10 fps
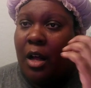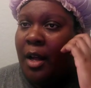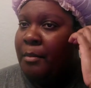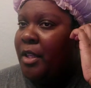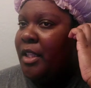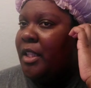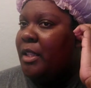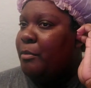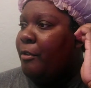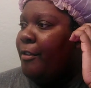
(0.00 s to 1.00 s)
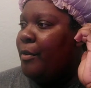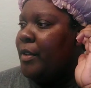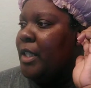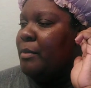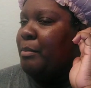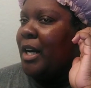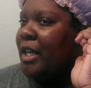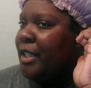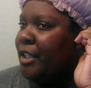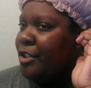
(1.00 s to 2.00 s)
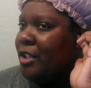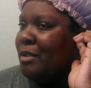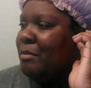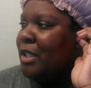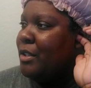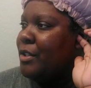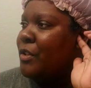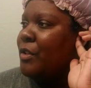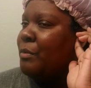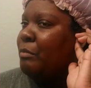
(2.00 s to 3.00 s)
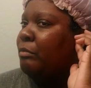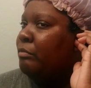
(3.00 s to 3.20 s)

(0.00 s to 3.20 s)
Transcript: I'm gonna keep reviewing these bonding treatments.